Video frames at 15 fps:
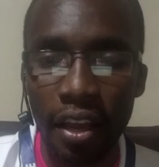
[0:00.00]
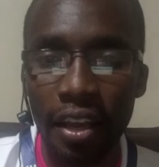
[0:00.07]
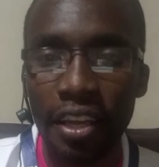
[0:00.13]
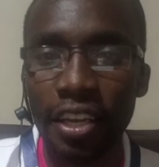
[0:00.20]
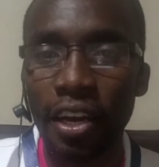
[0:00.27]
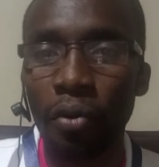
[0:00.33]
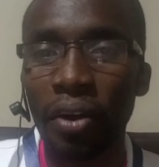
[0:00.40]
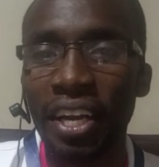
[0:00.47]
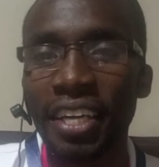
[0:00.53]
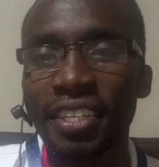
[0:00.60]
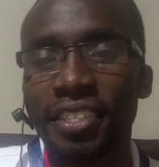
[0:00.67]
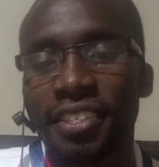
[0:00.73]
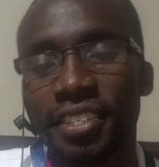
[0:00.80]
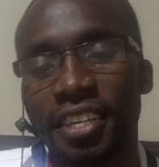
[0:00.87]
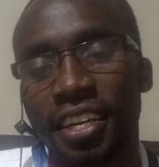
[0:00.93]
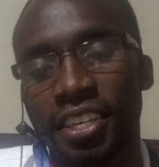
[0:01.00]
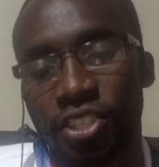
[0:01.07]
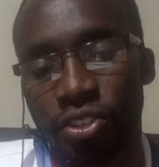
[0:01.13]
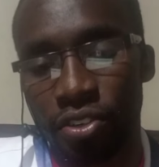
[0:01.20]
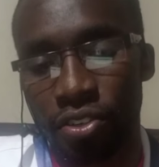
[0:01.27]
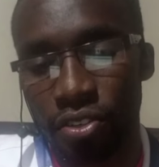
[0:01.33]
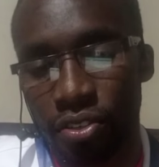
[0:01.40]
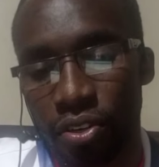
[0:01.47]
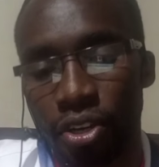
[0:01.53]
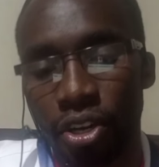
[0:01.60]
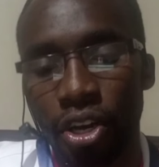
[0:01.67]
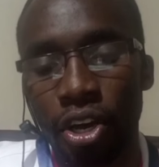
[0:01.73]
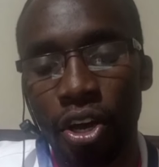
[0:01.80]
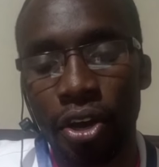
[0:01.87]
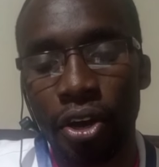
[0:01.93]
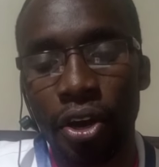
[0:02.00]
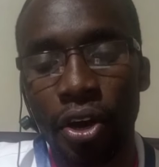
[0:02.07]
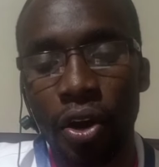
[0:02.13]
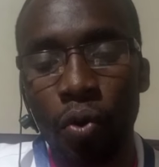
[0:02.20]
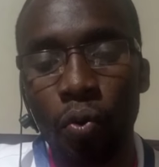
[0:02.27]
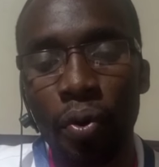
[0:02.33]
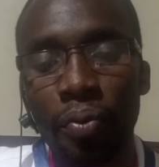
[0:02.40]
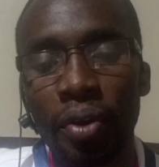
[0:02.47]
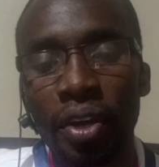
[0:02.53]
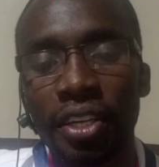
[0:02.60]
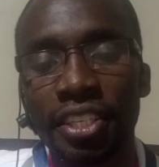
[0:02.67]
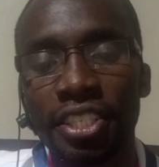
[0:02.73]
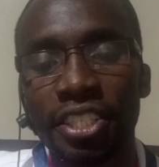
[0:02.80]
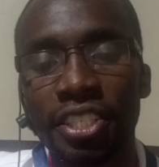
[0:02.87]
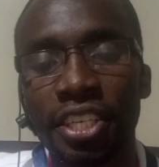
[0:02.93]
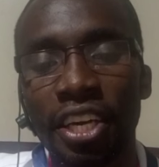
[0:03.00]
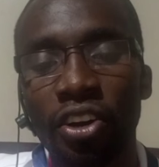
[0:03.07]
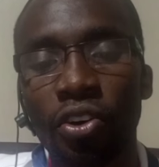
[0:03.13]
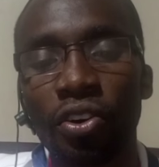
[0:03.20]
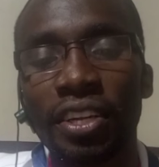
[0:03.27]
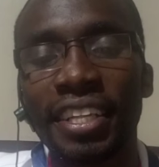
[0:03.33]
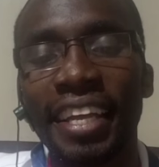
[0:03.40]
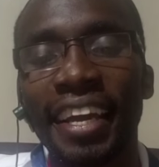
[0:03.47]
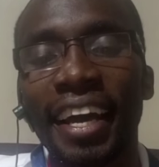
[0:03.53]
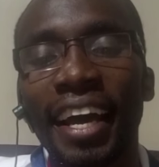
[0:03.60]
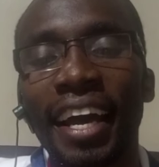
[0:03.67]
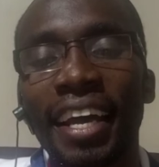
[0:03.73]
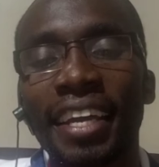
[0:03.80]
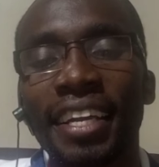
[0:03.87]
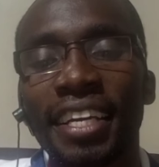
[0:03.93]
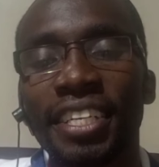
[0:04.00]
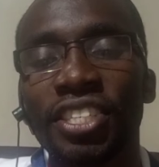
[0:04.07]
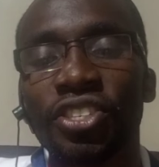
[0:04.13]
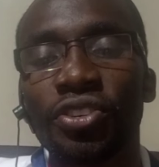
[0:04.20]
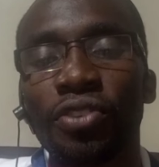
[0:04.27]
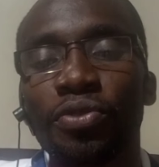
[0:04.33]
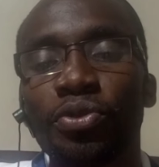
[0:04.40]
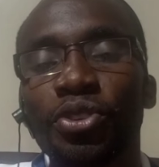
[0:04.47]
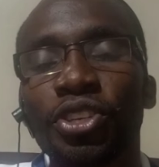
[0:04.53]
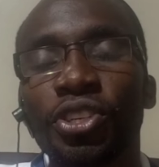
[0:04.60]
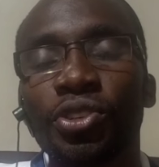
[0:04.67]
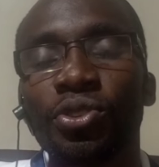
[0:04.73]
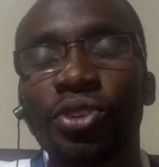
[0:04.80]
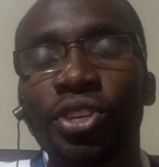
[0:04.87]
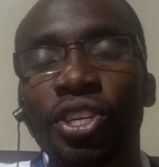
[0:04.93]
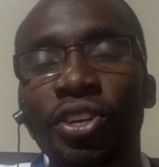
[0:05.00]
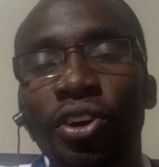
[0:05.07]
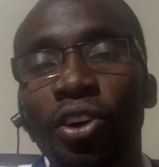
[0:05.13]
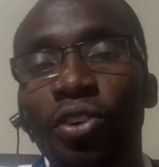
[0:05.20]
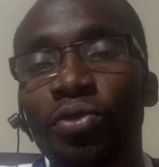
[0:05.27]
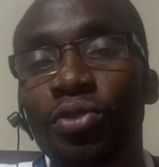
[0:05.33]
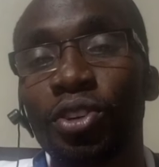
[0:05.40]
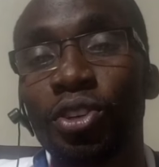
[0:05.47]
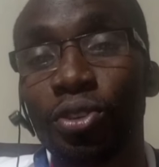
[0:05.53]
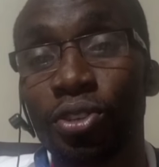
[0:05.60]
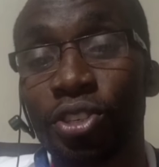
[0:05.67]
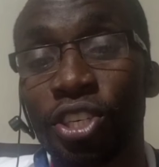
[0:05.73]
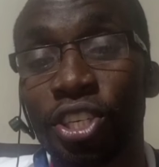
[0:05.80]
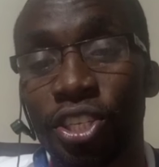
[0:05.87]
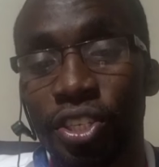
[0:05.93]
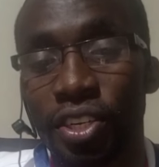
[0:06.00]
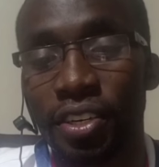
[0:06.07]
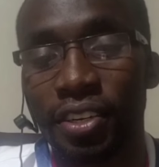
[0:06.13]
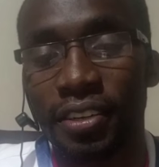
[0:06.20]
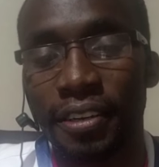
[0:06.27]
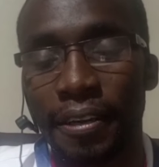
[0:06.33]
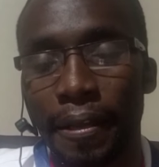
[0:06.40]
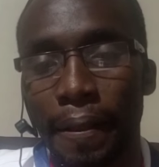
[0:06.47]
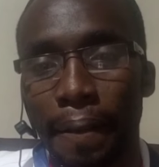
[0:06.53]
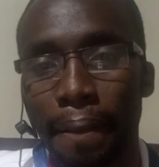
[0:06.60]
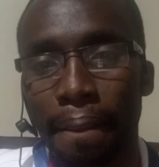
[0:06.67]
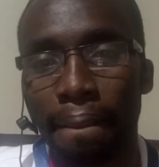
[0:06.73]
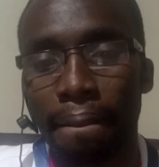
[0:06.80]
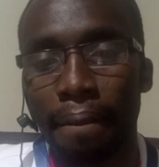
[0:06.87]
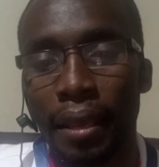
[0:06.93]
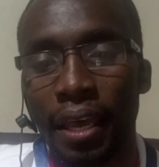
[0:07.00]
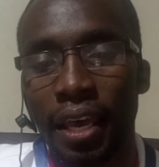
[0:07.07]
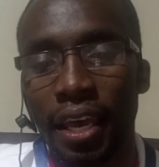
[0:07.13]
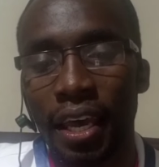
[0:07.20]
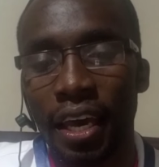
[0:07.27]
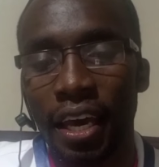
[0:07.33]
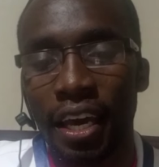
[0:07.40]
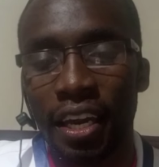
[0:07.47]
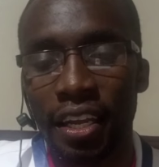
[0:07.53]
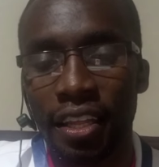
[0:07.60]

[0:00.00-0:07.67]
In our next lesson, we will check on the highlights of history of nutrition. And